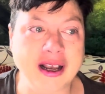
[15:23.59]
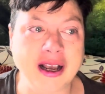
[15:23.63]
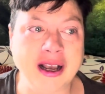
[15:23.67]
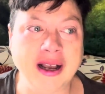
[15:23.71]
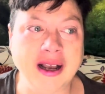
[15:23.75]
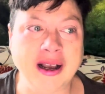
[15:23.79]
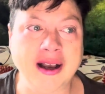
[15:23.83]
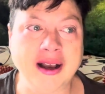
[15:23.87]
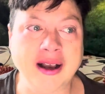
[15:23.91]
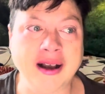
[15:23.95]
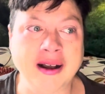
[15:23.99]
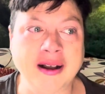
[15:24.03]

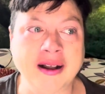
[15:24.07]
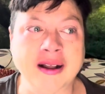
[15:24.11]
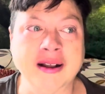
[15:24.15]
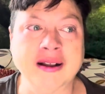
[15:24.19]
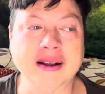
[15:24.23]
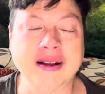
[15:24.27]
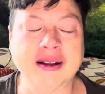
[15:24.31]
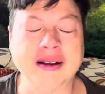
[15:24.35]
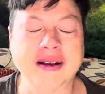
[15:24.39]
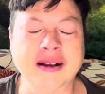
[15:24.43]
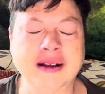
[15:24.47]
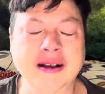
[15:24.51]
I
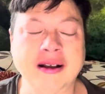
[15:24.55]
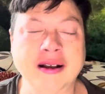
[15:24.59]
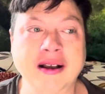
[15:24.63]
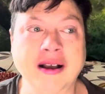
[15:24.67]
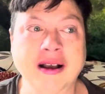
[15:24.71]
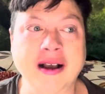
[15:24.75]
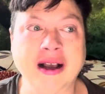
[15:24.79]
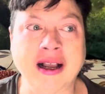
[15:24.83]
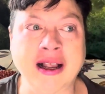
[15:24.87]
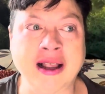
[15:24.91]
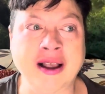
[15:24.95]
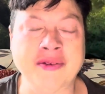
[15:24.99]

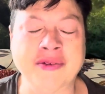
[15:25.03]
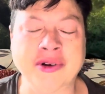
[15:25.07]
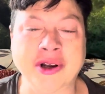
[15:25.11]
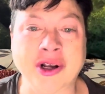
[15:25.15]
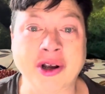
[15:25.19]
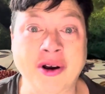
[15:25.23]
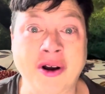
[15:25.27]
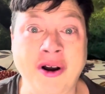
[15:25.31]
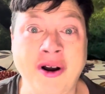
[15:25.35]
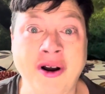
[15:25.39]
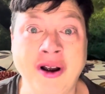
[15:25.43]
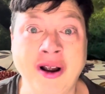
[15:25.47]
have a
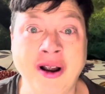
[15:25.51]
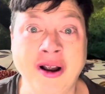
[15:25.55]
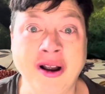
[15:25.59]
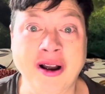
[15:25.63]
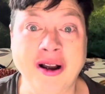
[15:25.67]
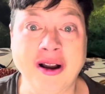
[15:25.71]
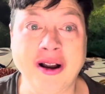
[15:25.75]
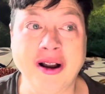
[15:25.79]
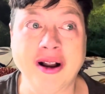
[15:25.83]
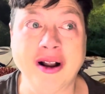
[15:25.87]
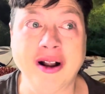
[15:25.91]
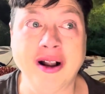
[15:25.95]
car.
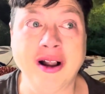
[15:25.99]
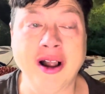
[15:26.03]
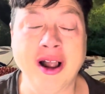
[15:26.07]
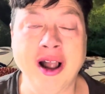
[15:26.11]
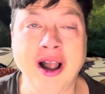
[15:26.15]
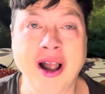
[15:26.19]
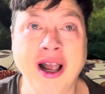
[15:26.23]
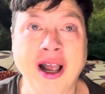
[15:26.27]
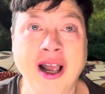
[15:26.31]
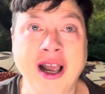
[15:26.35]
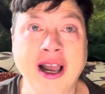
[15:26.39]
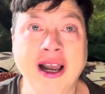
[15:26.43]

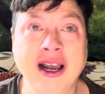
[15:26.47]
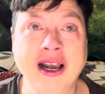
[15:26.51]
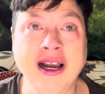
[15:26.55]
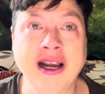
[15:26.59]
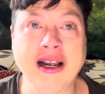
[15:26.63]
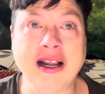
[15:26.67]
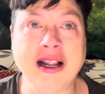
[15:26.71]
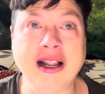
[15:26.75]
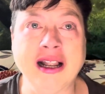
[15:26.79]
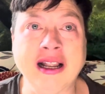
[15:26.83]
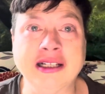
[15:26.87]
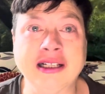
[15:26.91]

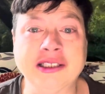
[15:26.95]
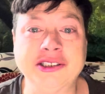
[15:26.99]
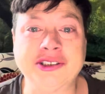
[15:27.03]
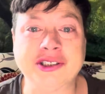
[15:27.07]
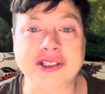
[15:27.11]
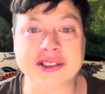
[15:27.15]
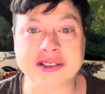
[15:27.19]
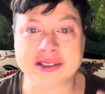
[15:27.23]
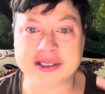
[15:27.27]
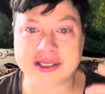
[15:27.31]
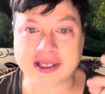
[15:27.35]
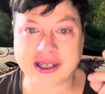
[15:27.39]
It's
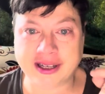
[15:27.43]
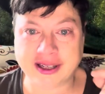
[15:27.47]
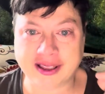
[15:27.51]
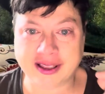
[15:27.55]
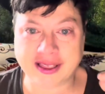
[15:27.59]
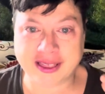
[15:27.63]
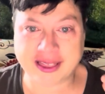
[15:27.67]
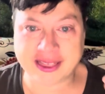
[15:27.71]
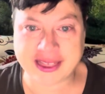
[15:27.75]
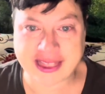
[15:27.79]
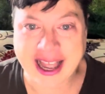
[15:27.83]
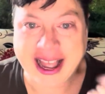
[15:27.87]
just like
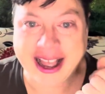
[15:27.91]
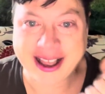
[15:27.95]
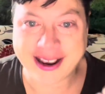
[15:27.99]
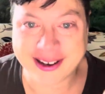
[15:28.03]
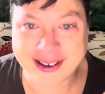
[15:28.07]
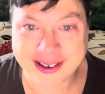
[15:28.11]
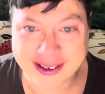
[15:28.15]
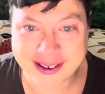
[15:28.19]
that.